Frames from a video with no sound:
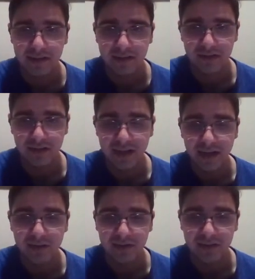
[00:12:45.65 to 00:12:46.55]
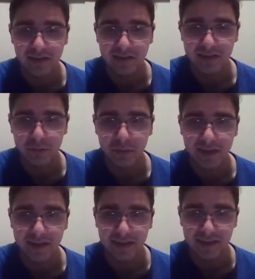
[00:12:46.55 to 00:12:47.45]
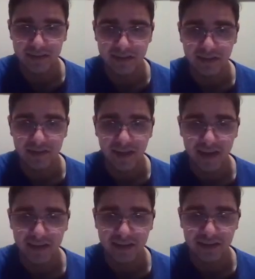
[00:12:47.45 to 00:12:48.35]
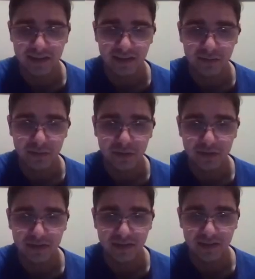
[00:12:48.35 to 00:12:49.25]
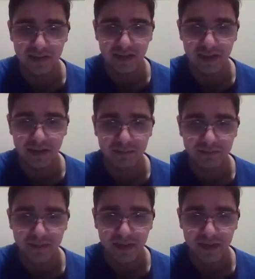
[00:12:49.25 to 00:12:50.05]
So now it's definitely white that has an advantage, and I'm losing this game.